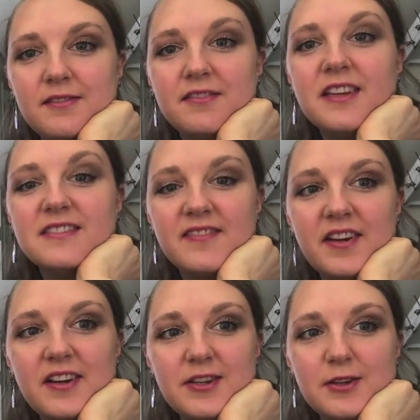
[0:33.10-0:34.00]
Face
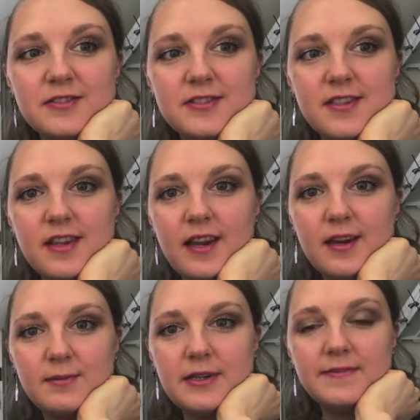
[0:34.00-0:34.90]
very close to the
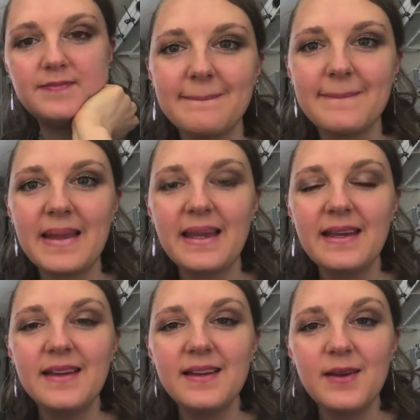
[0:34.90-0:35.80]
camera.
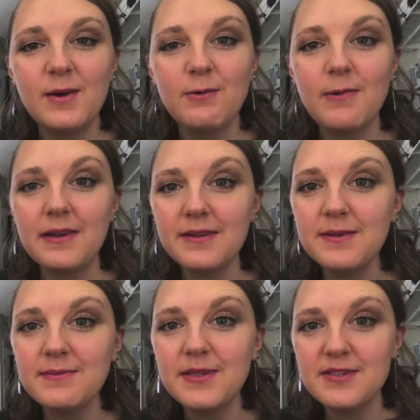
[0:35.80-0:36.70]

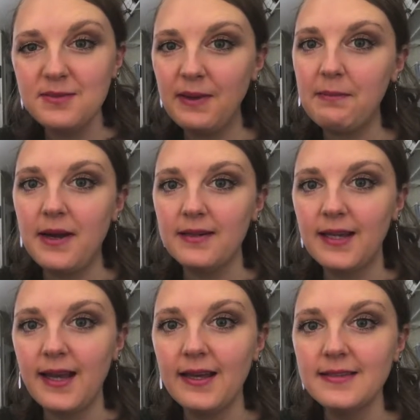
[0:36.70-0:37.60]
Welcome to my
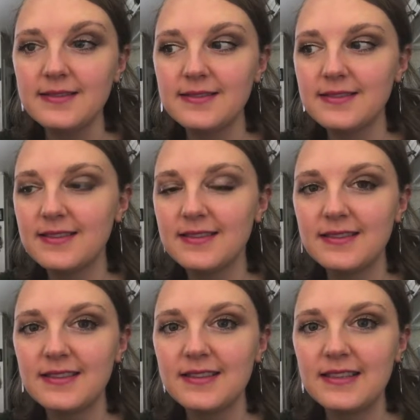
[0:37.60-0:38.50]
podcast.
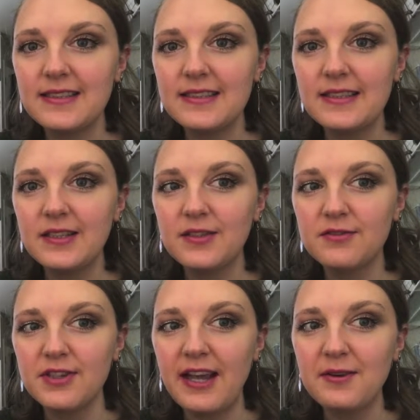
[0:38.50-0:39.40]

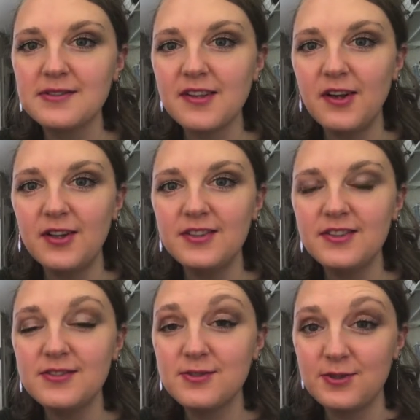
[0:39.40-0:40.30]
For now, it's called
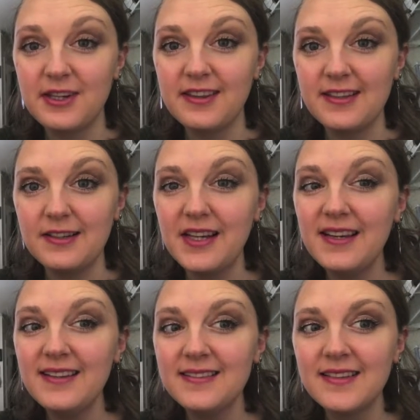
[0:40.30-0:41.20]
String
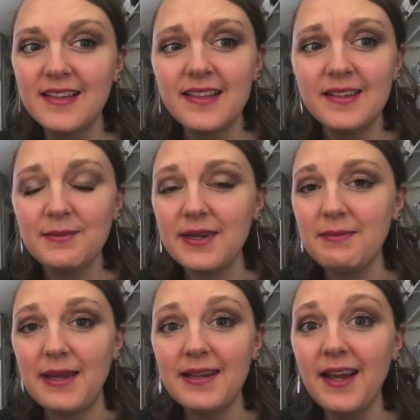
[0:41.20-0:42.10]
Theory, but it
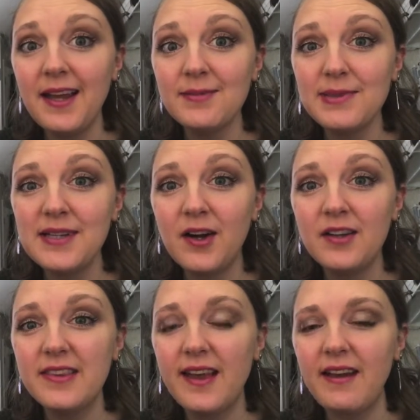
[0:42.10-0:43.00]
may not be
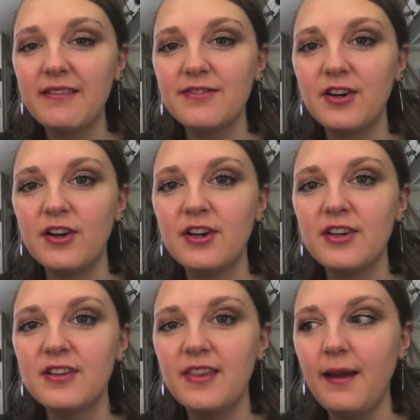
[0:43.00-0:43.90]
called that
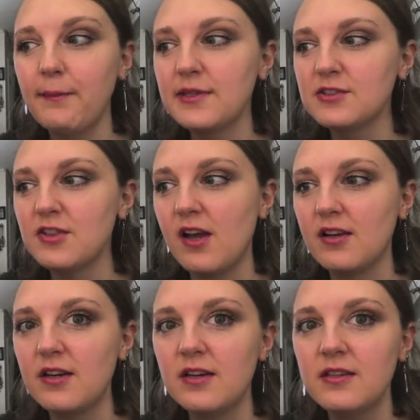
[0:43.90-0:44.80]
for that much
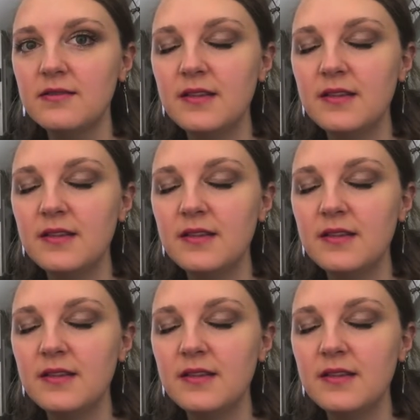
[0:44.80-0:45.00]
longer.